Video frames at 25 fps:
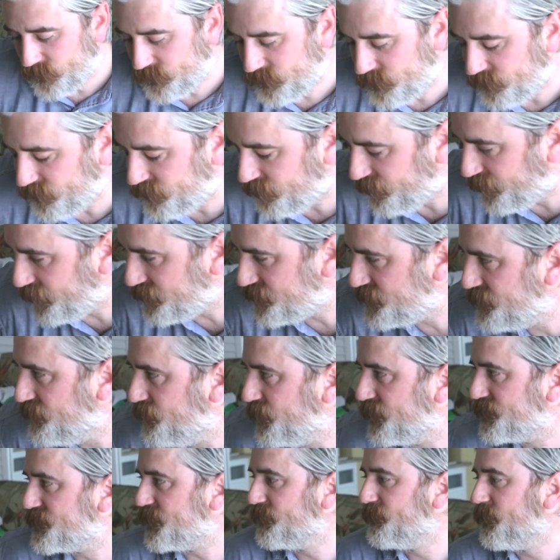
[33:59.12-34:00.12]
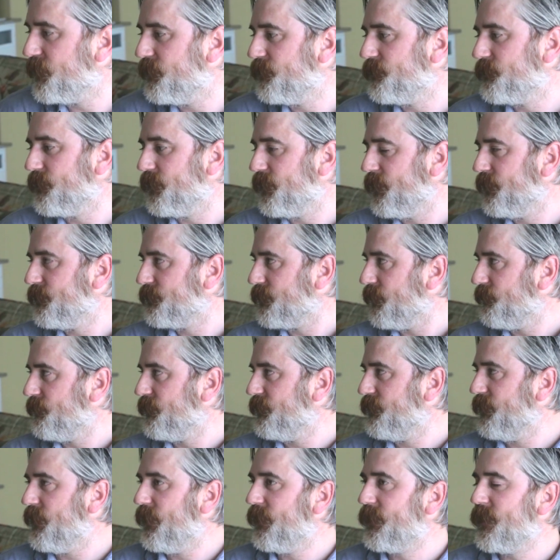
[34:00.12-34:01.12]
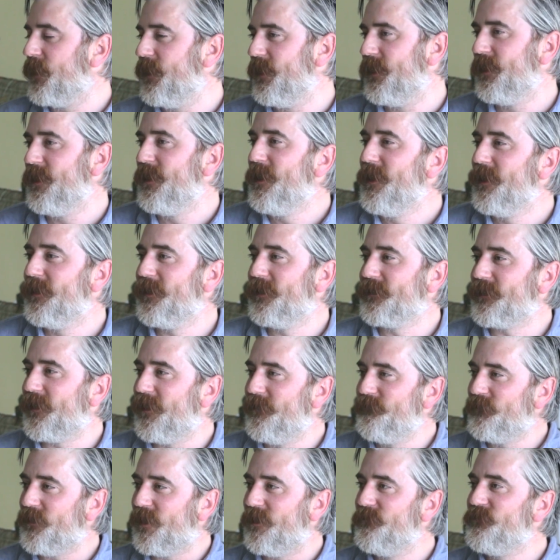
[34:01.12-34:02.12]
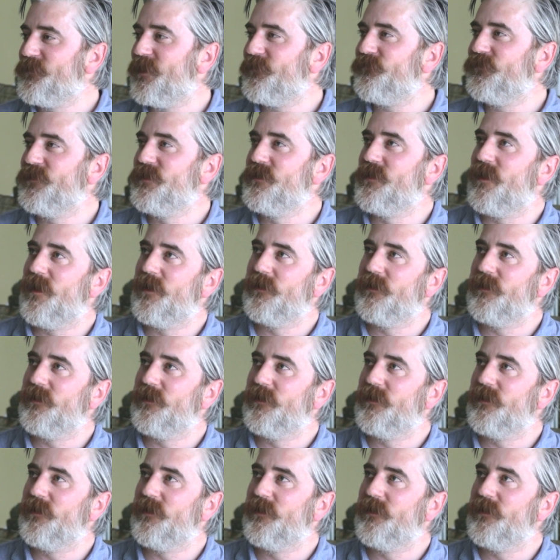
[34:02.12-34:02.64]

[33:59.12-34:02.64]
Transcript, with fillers: the first two books I wrote were again, like I'm definitely